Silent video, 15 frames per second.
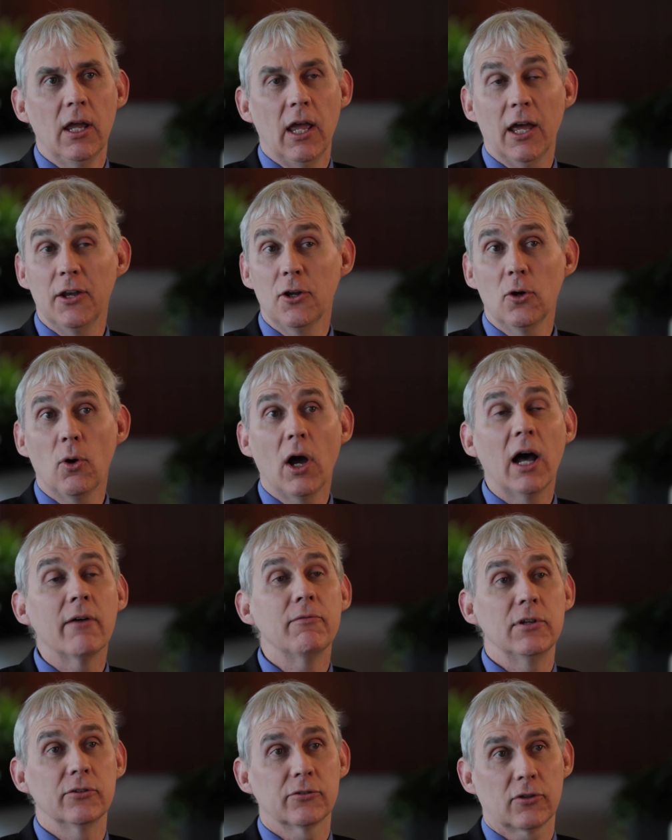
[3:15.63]
and no
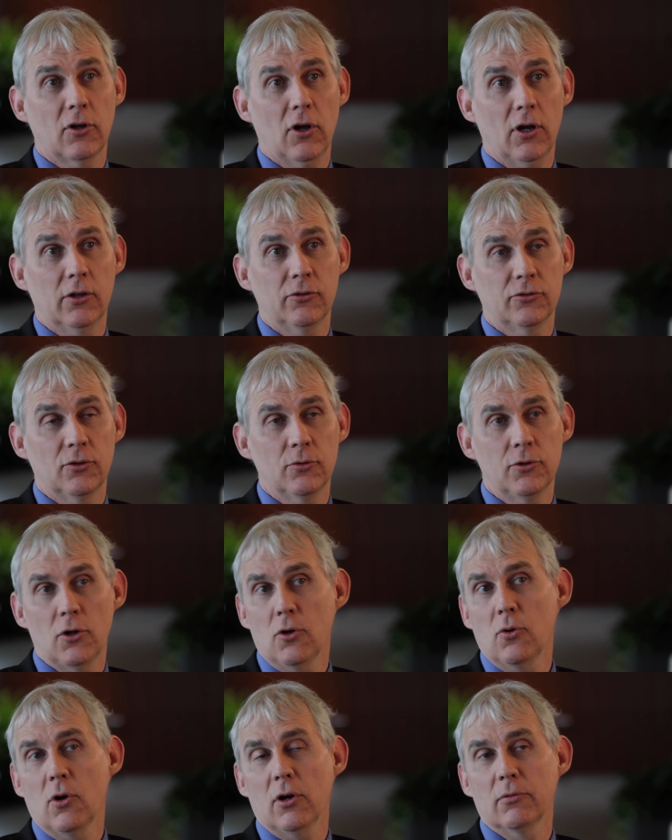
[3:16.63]
obvious cause, so
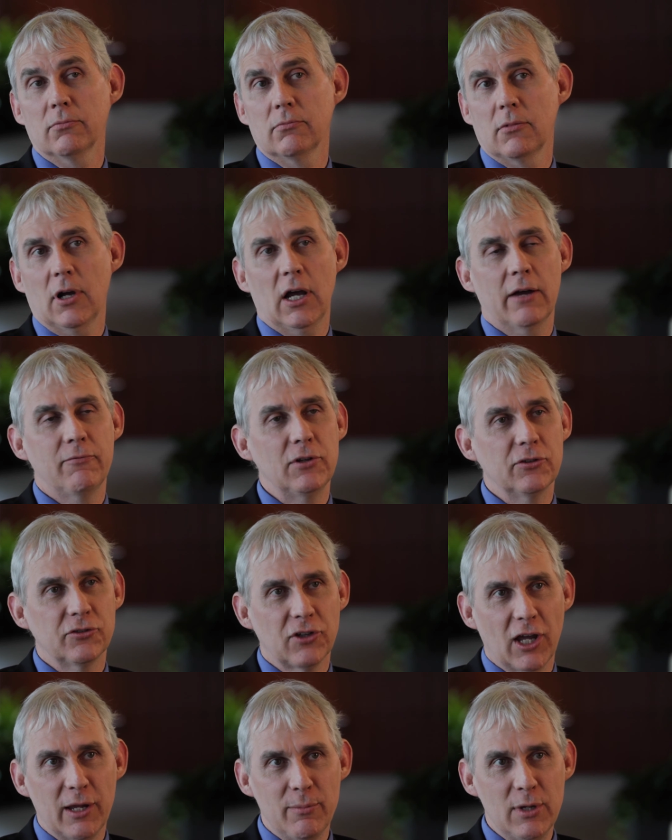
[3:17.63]
no obvious
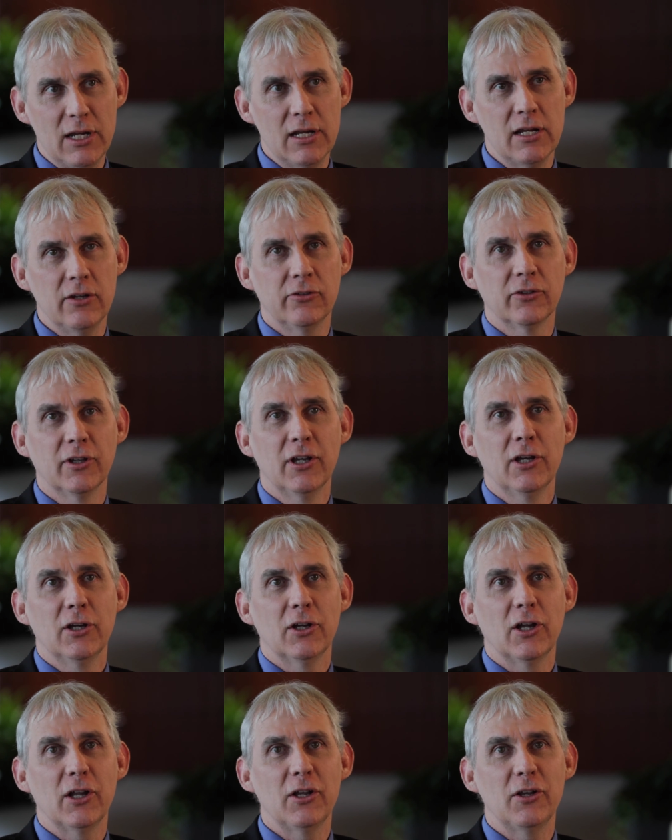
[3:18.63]
diabetes,
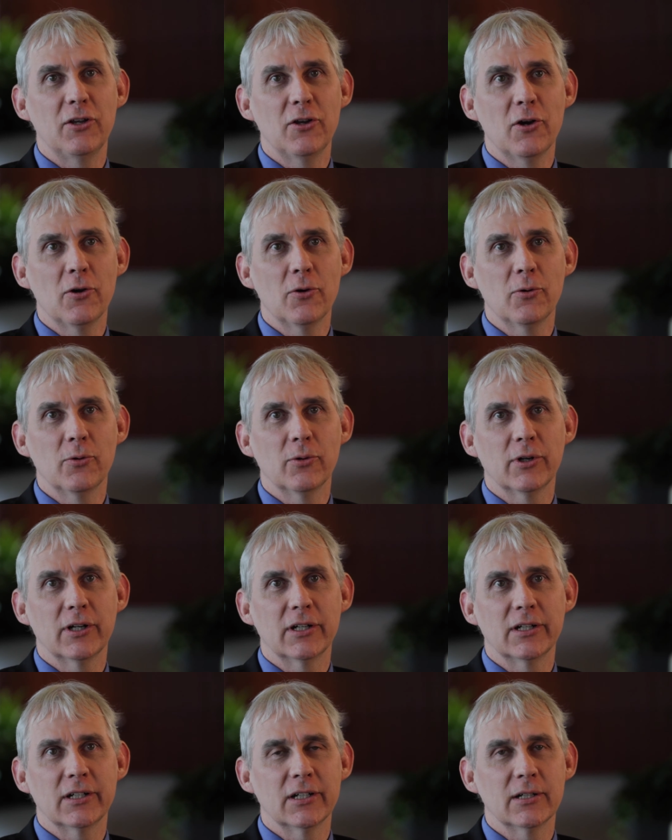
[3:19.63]
uh, no
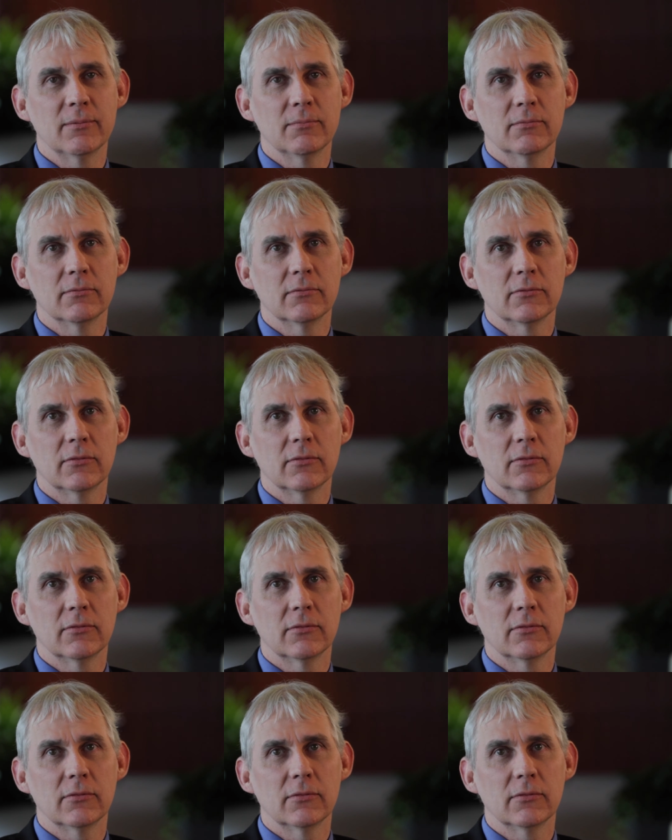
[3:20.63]
um,